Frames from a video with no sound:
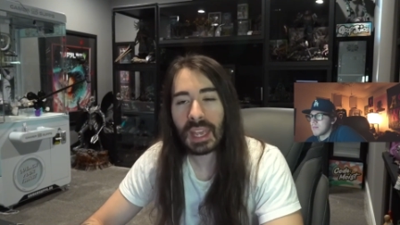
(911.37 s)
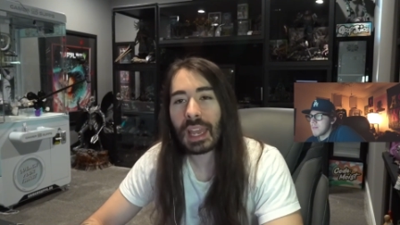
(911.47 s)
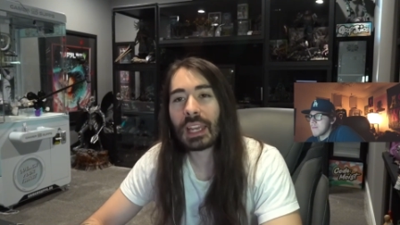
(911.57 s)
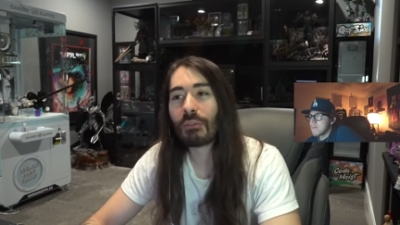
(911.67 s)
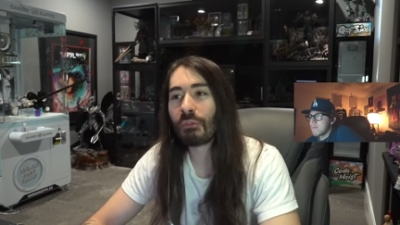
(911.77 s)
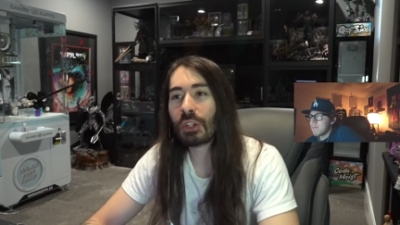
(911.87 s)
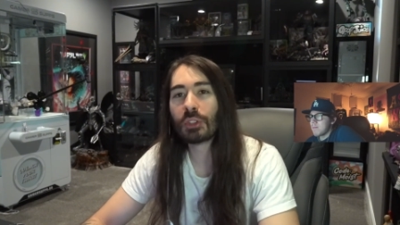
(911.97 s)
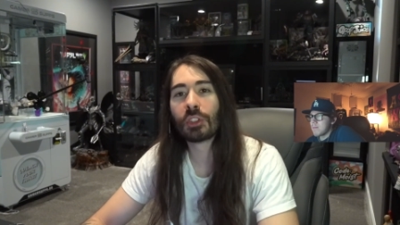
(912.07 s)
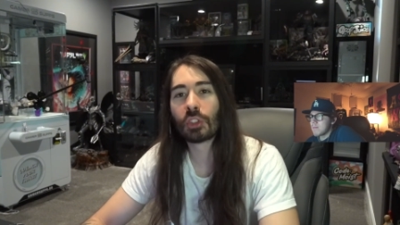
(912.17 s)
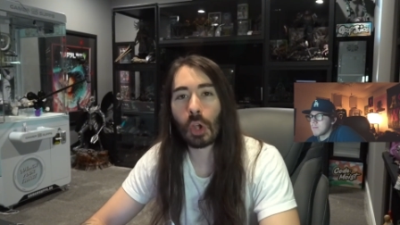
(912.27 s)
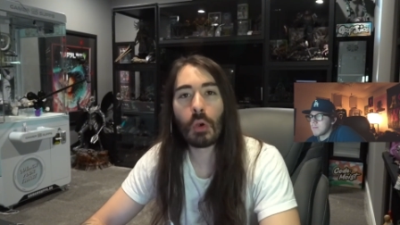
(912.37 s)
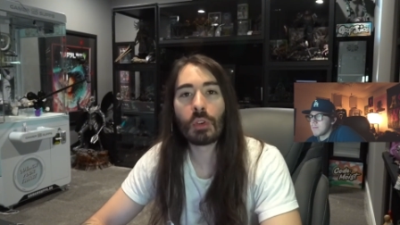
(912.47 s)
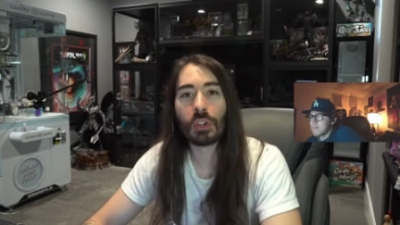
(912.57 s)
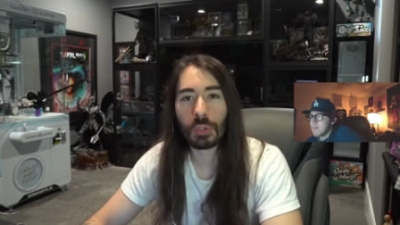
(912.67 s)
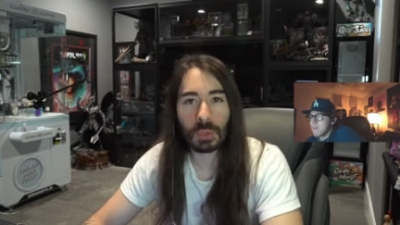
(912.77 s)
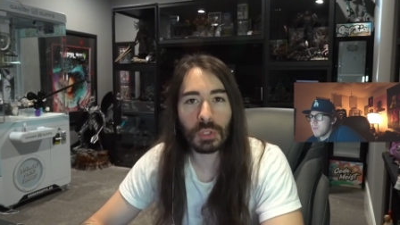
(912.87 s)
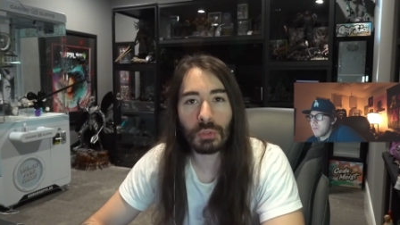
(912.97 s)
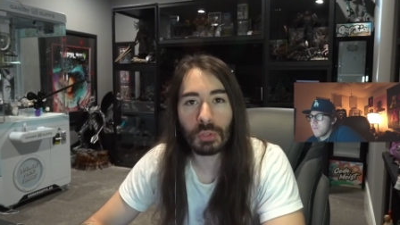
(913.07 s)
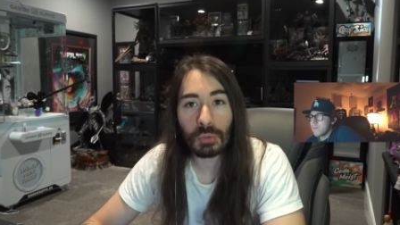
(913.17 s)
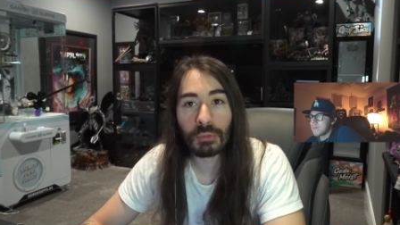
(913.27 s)
And it feels so good when you
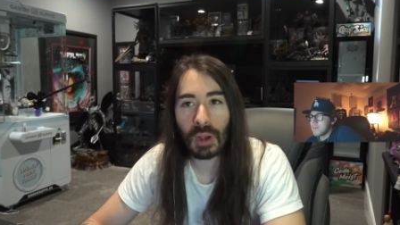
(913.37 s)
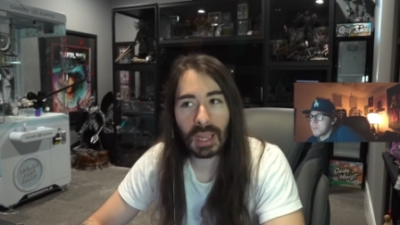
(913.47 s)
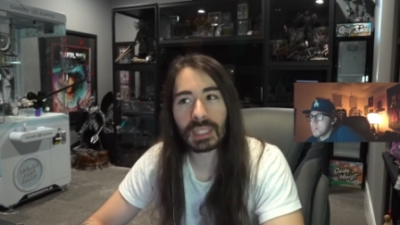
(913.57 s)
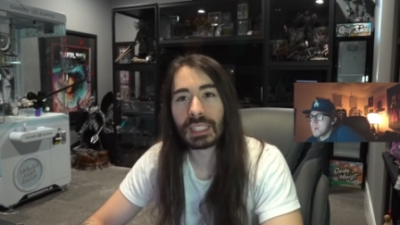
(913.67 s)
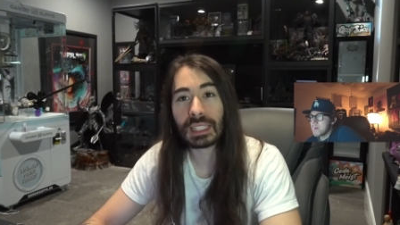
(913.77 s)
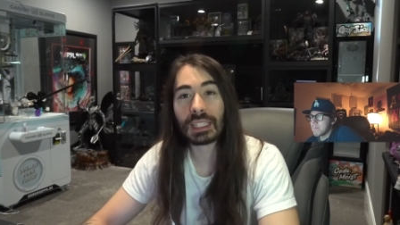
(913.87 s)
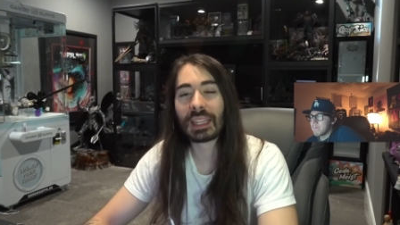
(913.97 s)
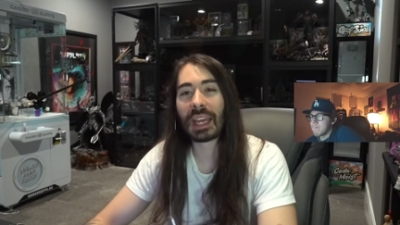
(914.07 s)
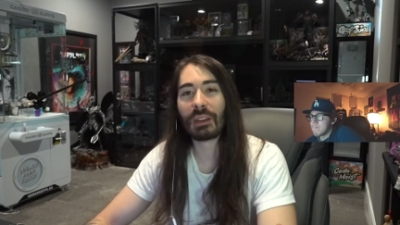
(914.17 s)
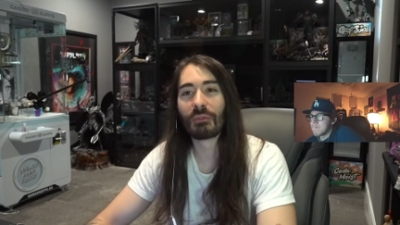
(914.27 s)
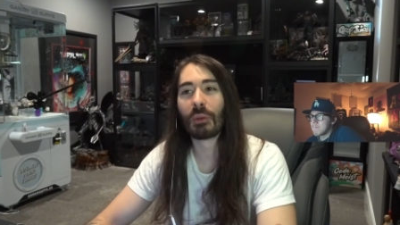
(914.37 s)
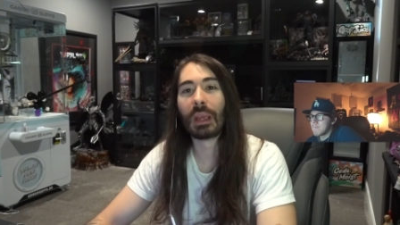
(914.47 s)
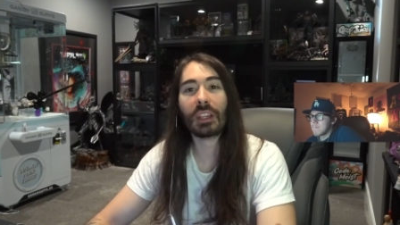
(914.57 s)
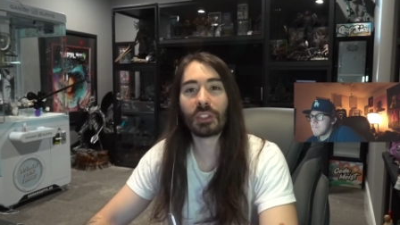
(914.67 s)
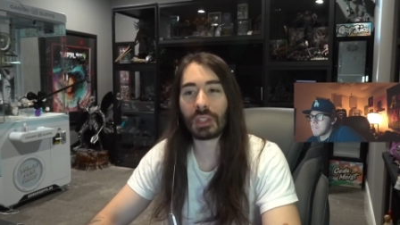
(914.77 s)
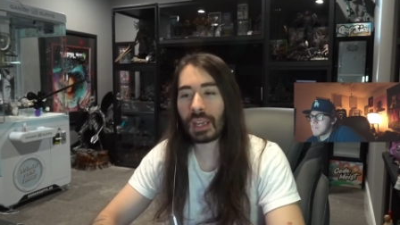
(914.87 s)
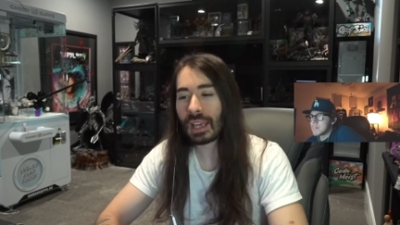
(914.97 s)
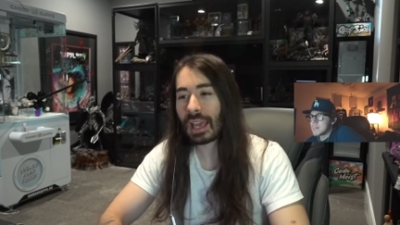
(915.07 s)
do finally get that information.